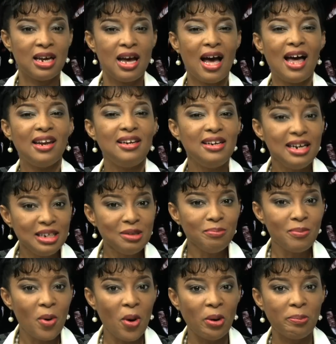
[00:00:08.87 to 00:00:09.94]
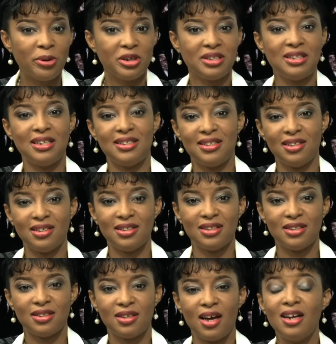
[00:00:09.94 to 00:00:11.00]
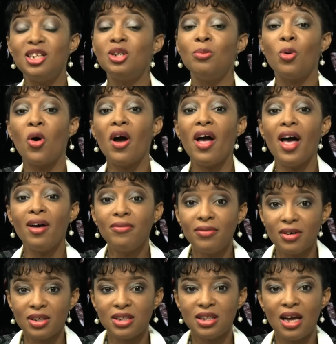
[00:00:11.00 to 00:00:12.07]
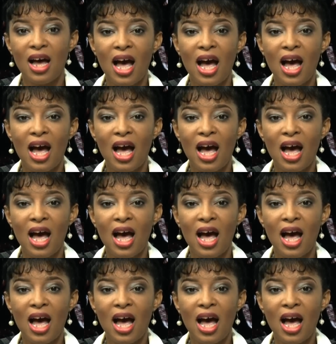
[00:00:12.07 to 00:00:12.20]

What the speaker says: a little more persistence, a little more effort,